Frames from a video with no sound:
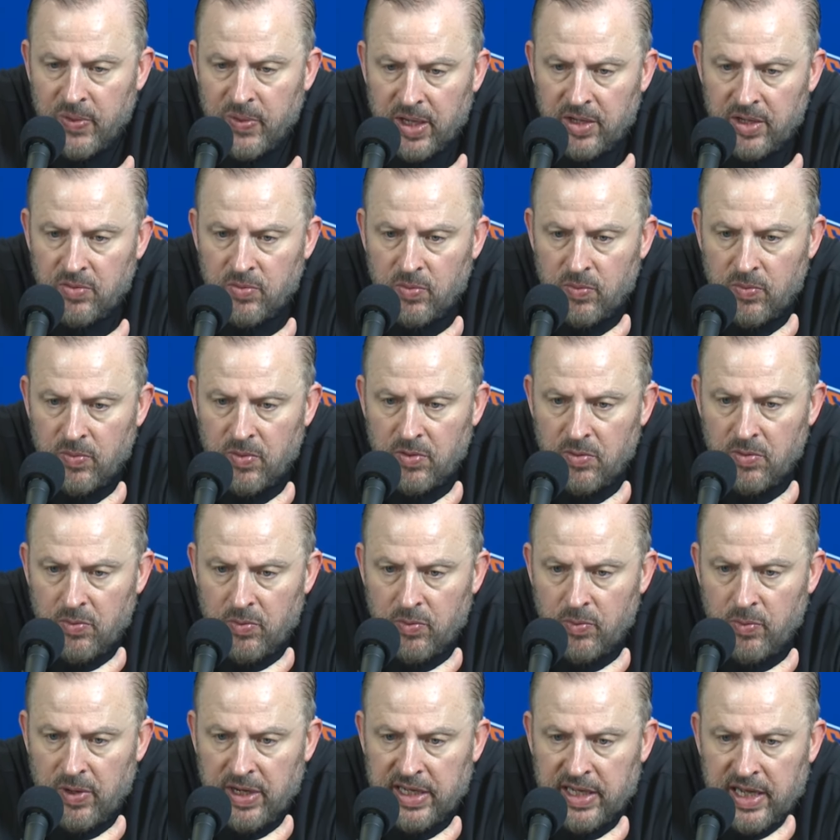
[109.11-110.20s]
And
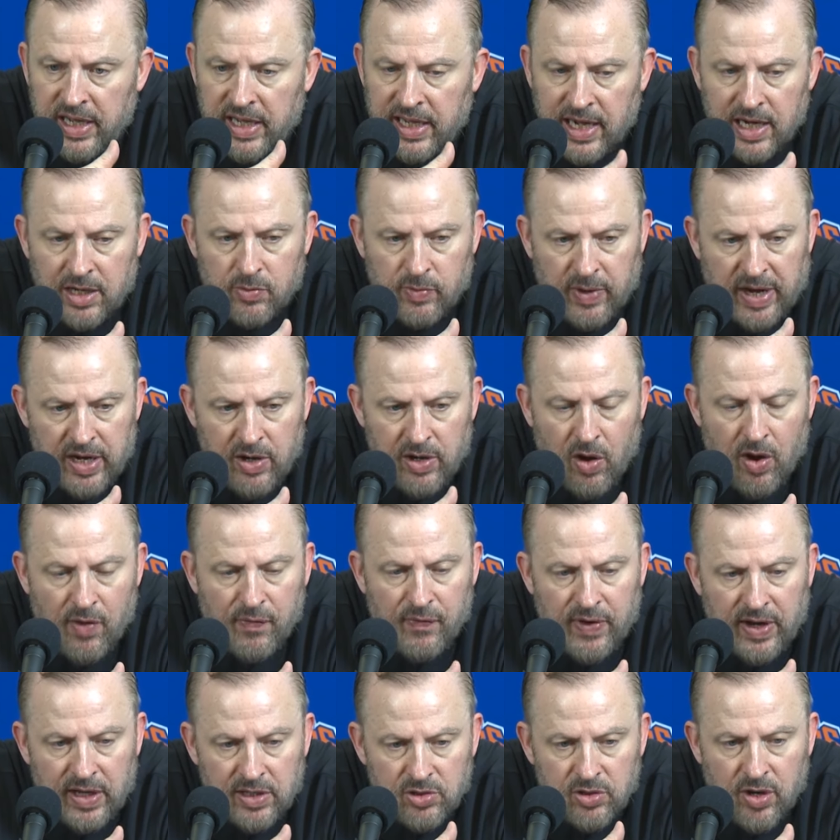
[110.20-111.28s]
we can get great
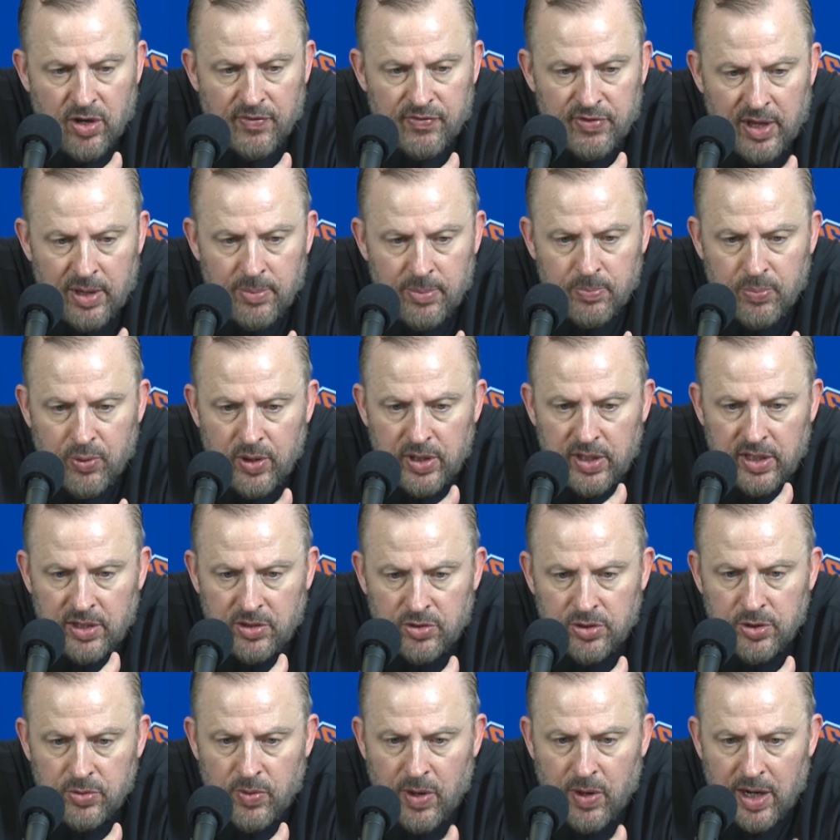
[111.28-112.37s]
offense off them putting
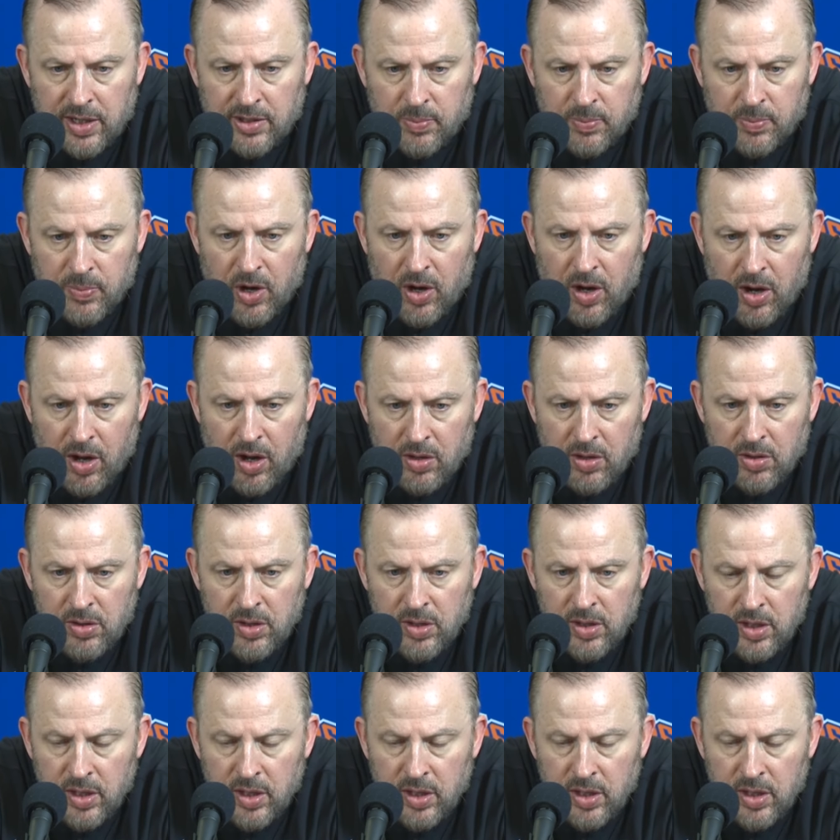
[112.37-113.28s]
two on the ball.